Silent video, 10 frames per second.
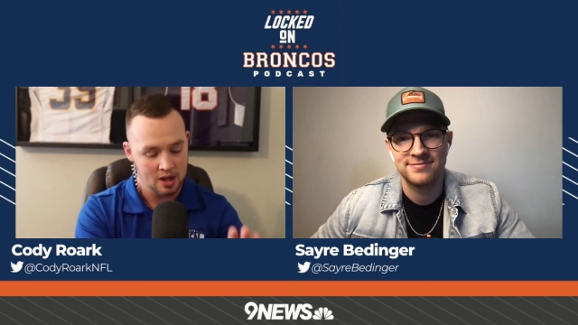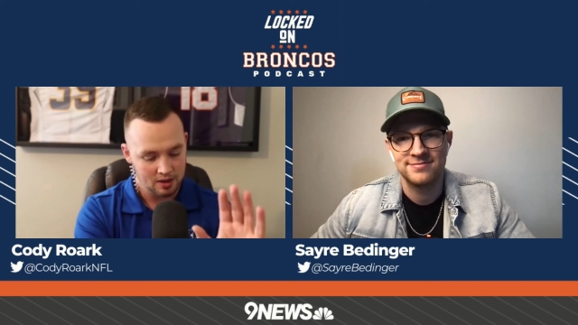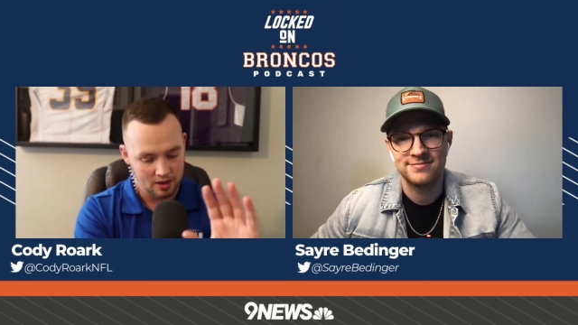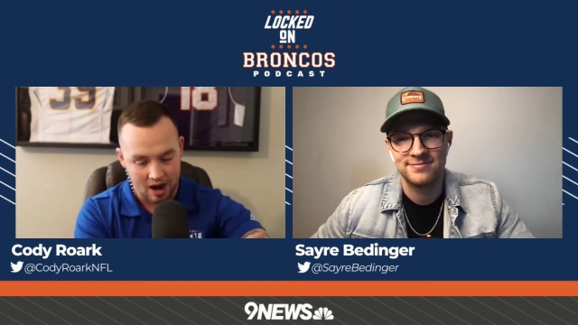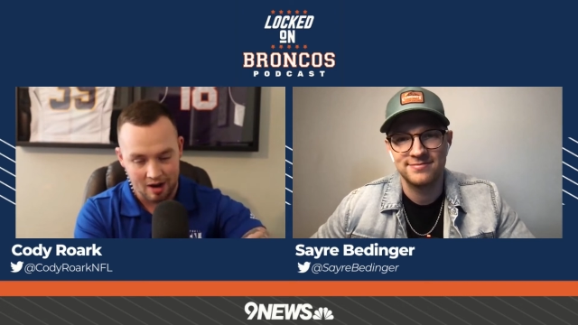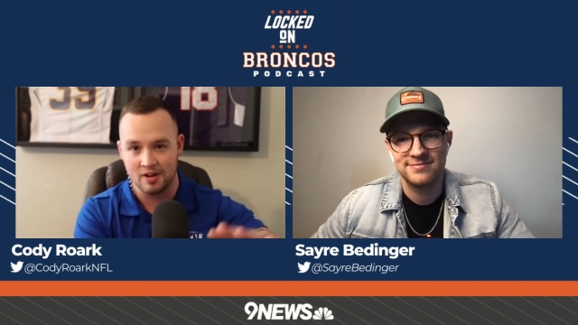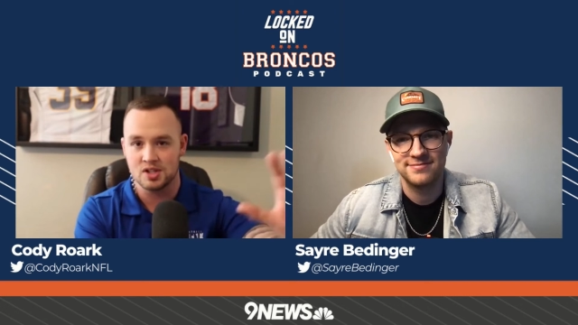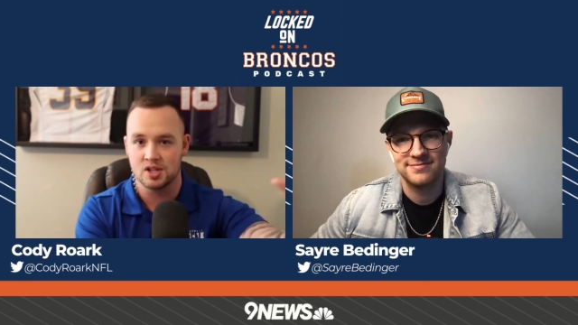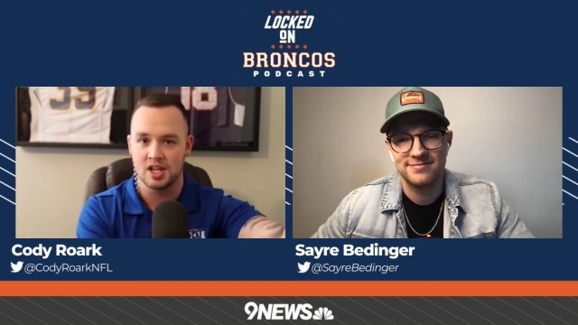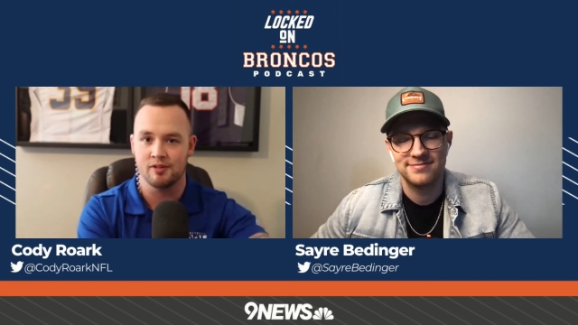Speaker 1: the offense
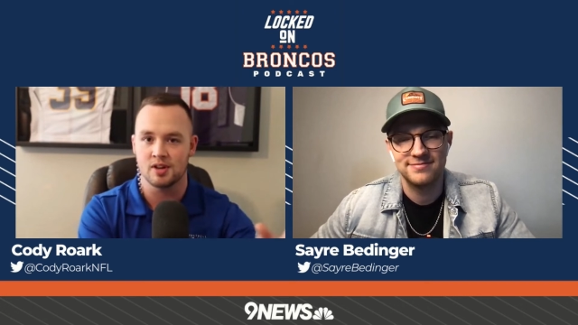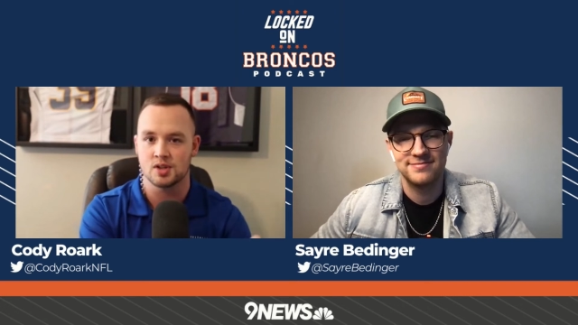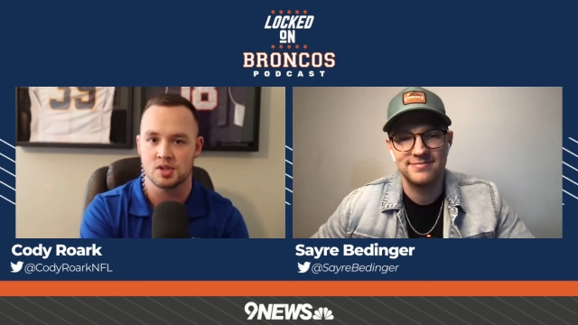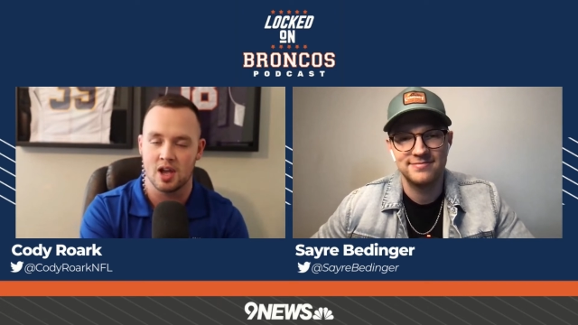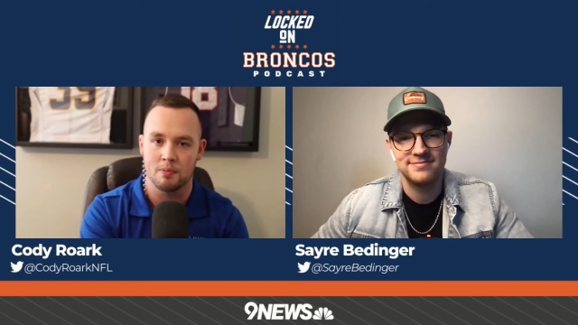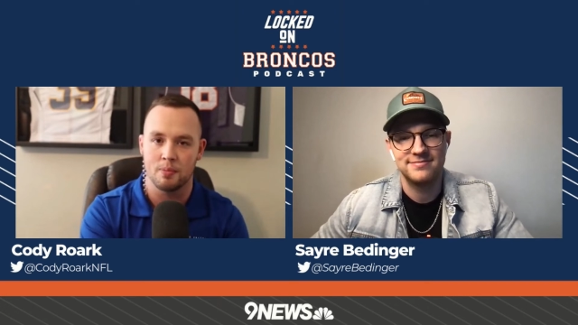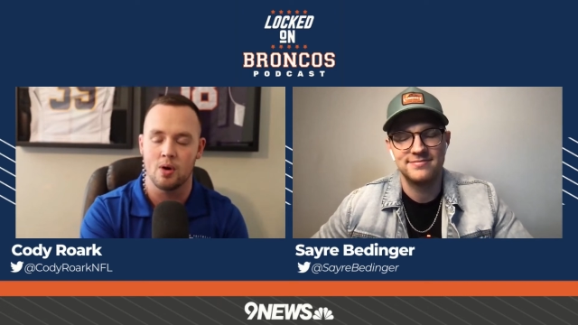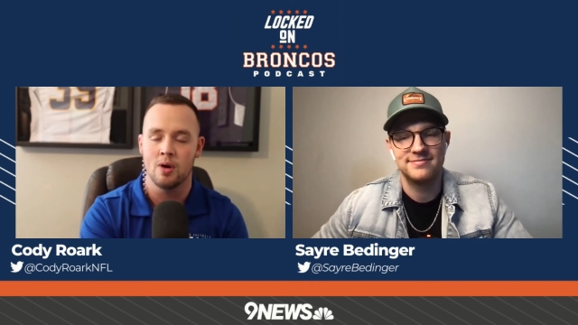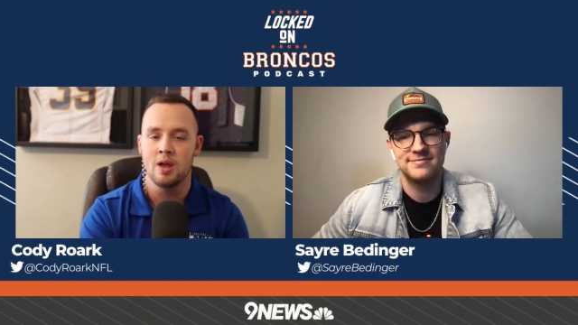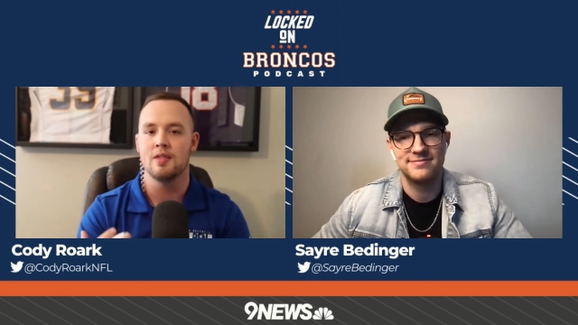and defensive side of the
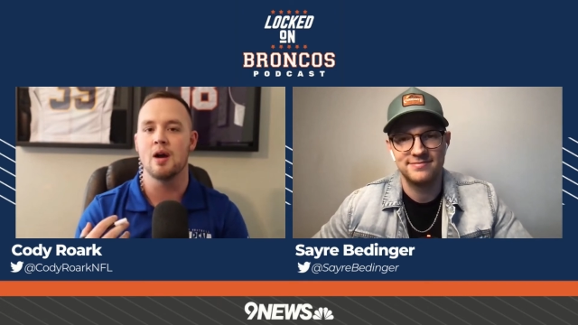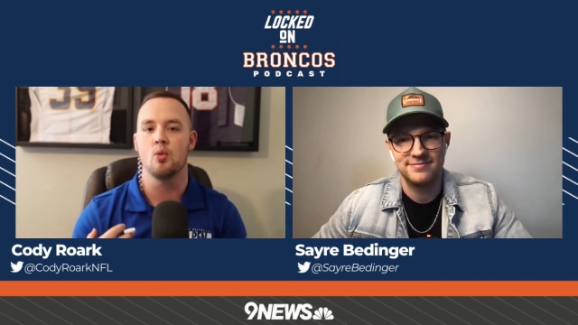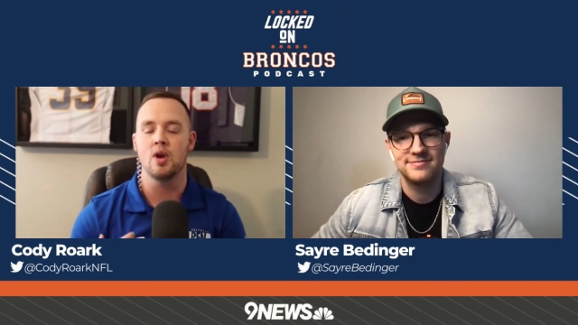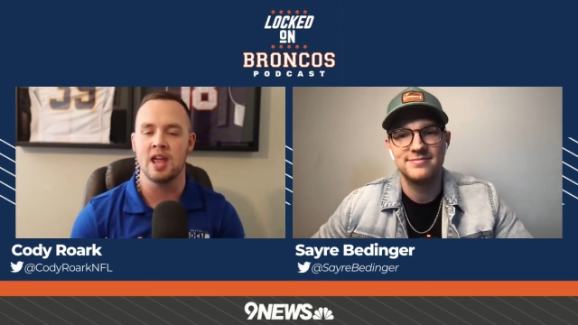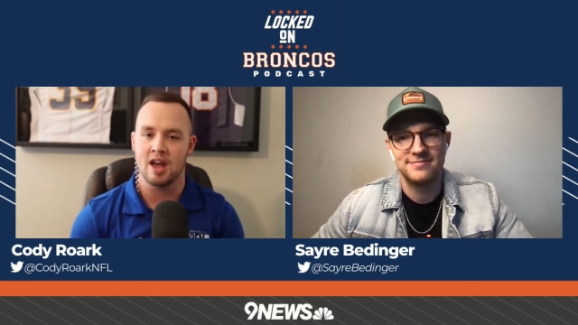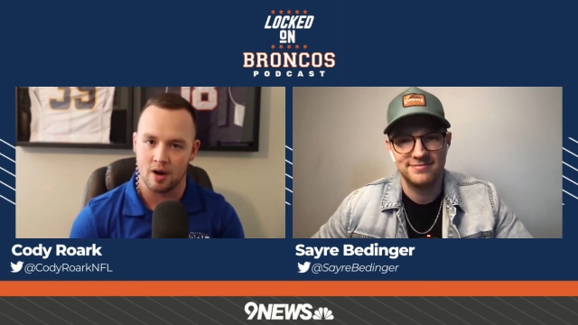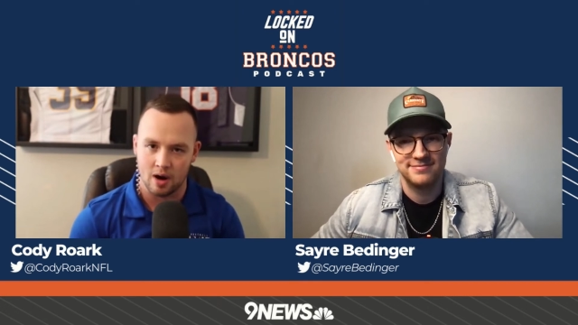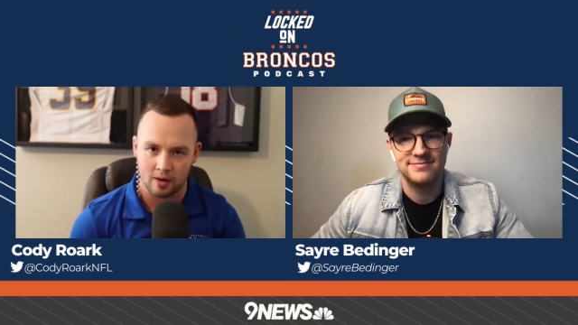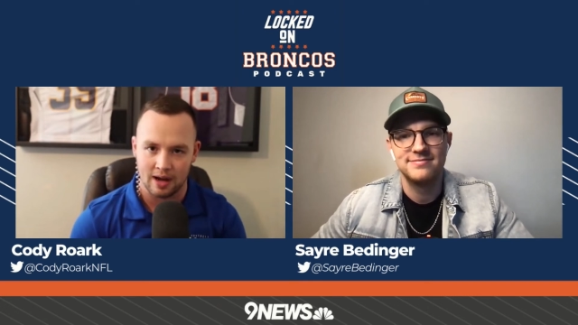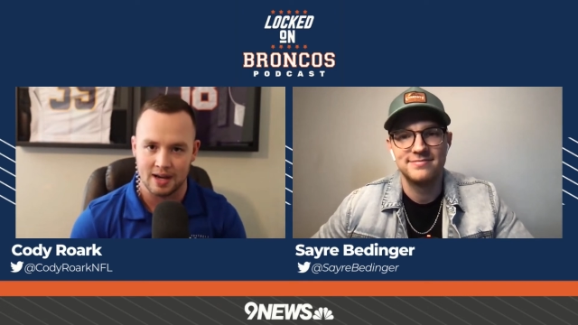ball, that we have
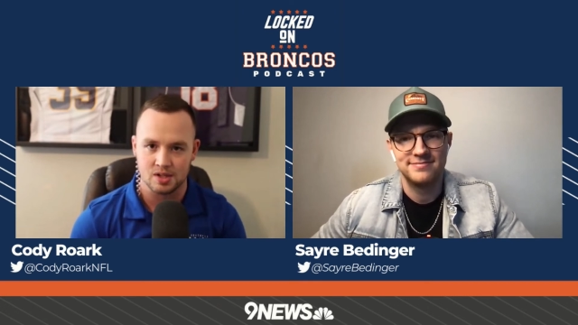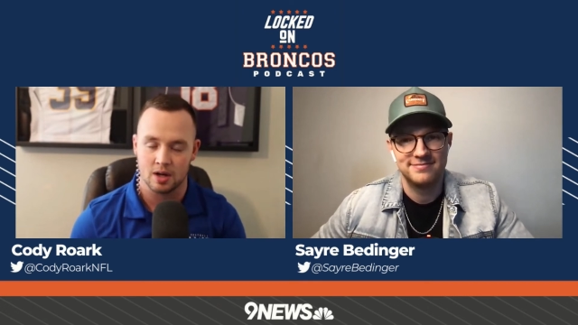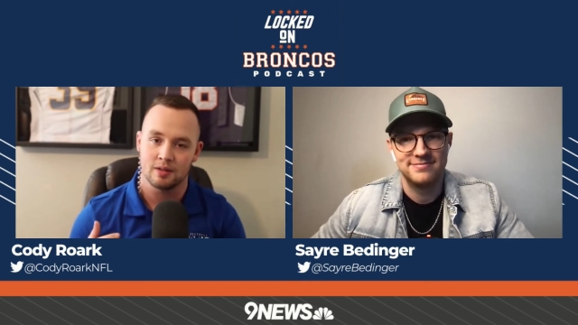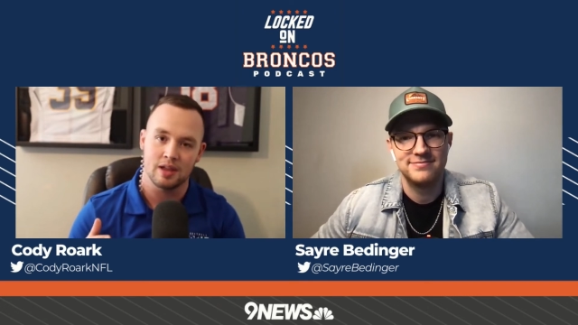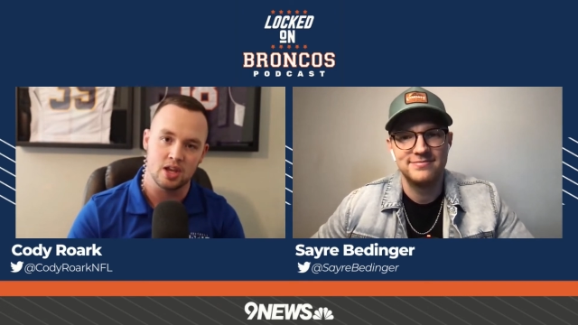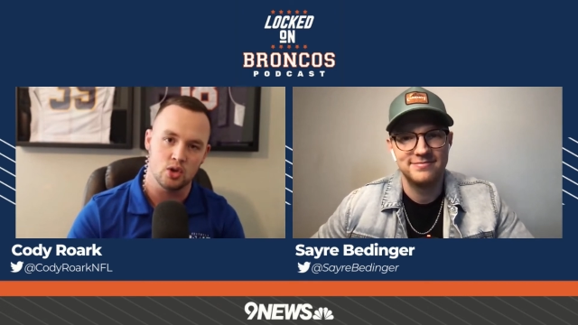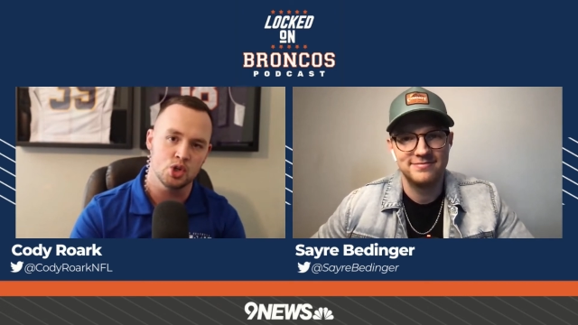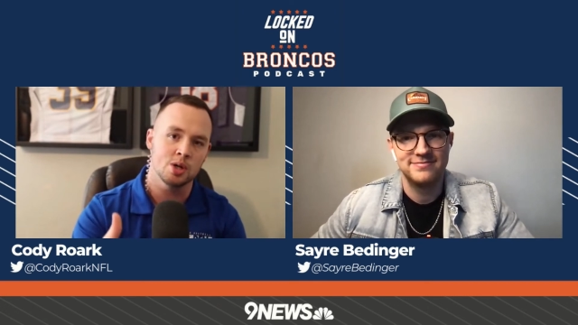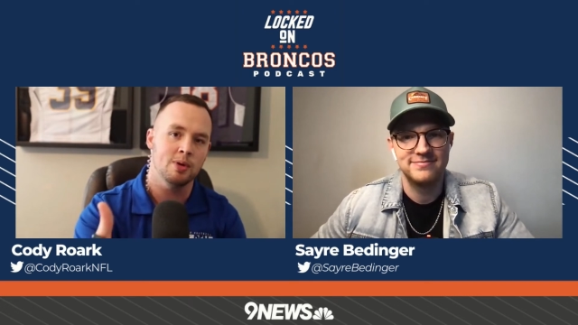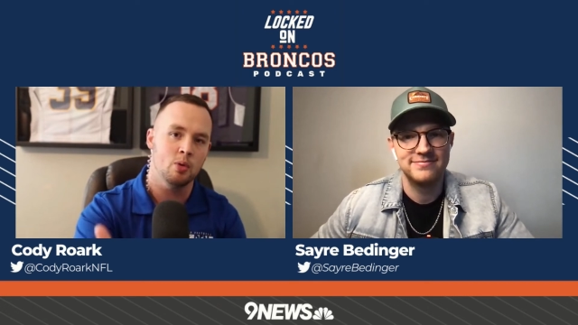our eyes on, that you
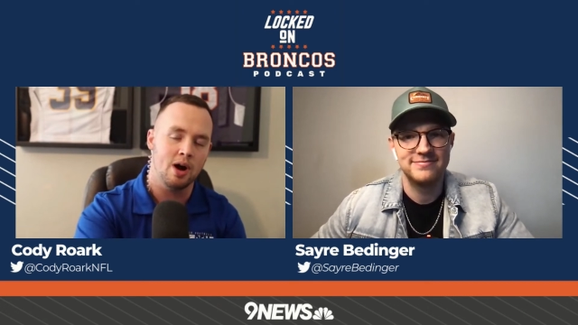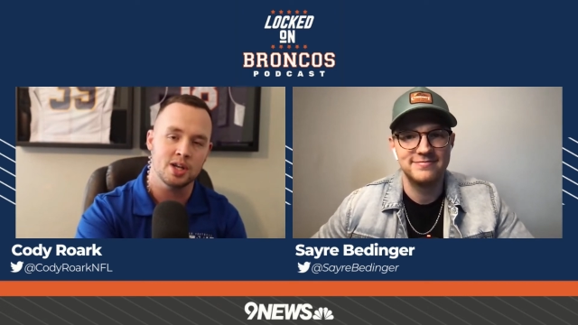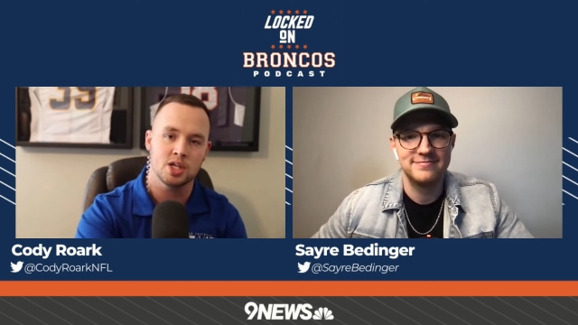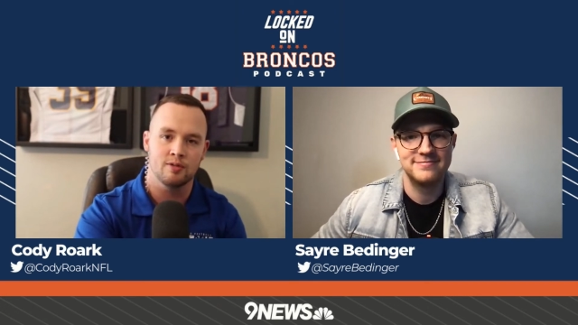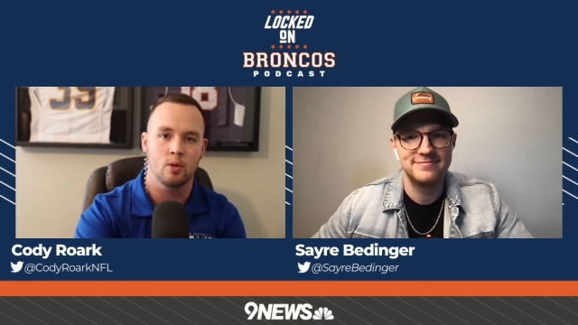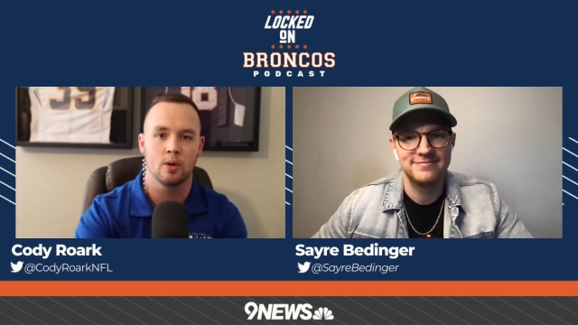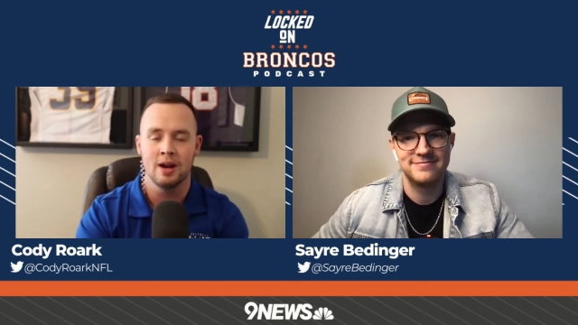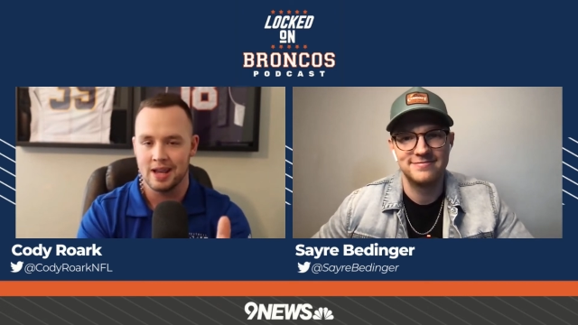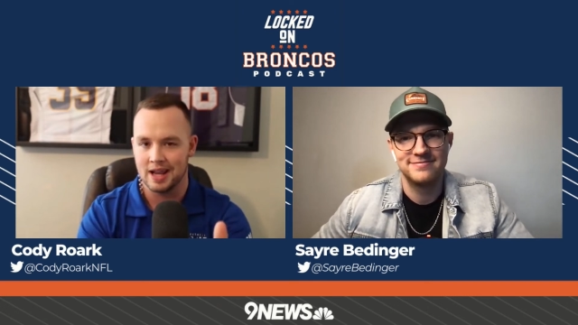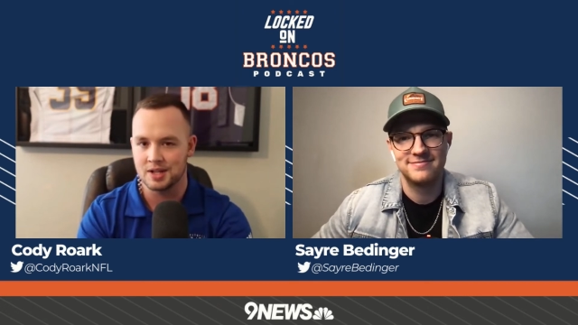should be watching for in